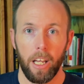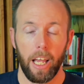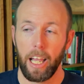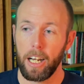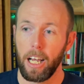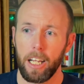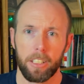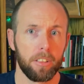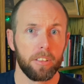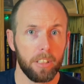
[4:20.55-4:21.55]
And I
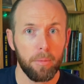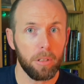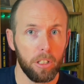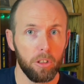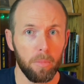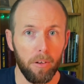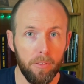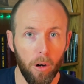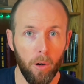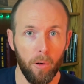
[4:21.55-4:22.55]
typically use my
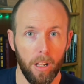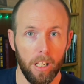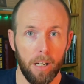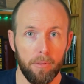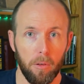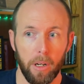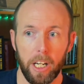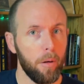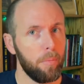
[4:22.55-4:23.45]
phone a lot for reading,